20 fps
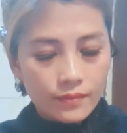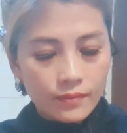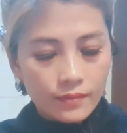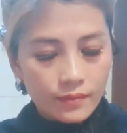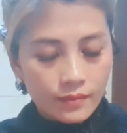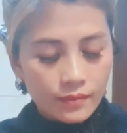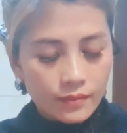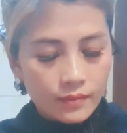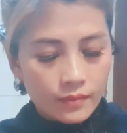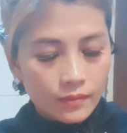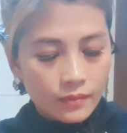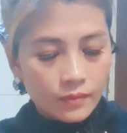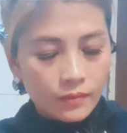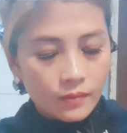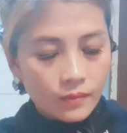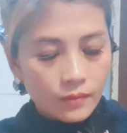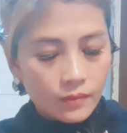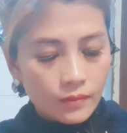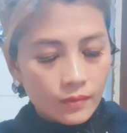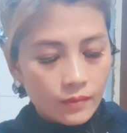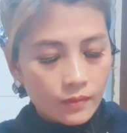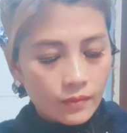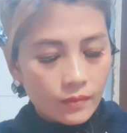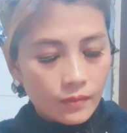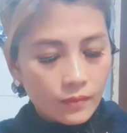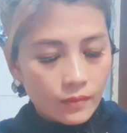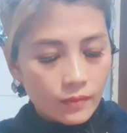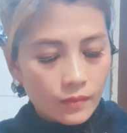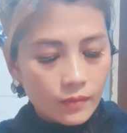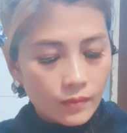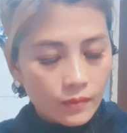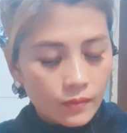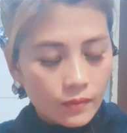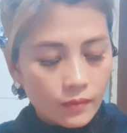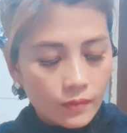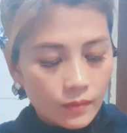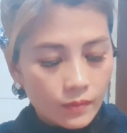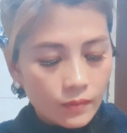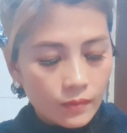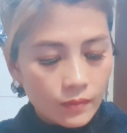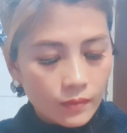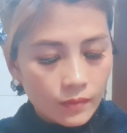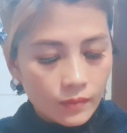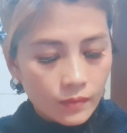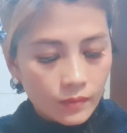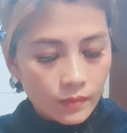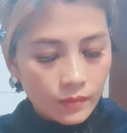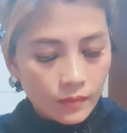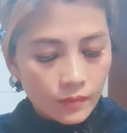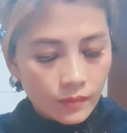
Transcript: No one is speaking in this clip.